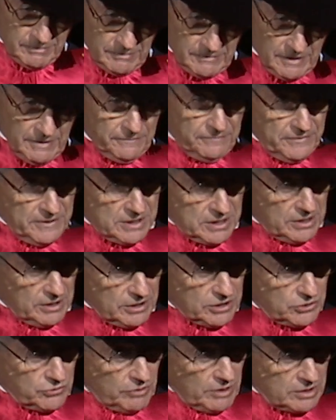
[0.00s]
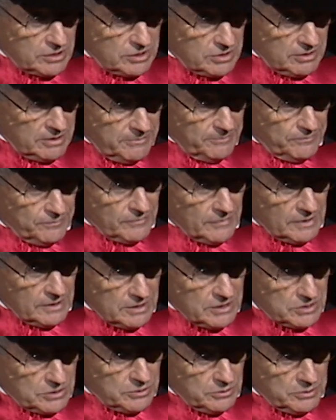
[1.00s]
the physical structure, the
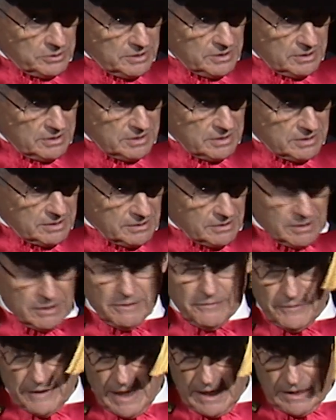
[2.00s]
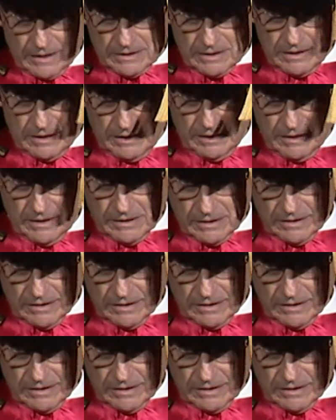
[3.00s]
students, the faculty,